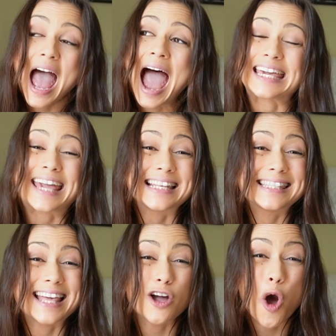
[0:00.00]
and gets
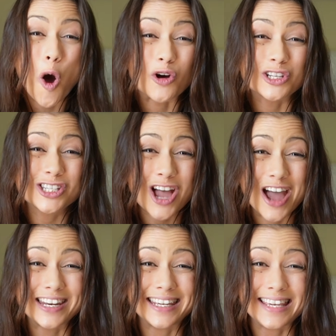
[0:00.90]
their cogs
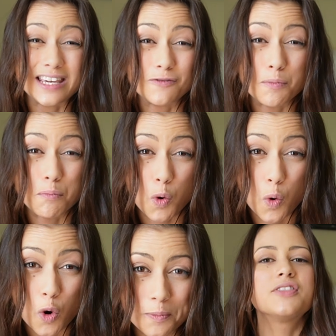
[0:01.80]
turning even
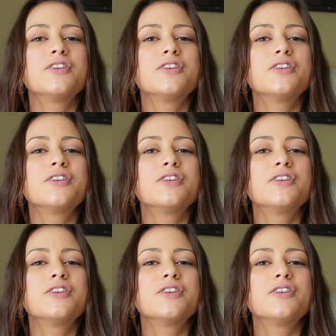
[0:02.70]
more.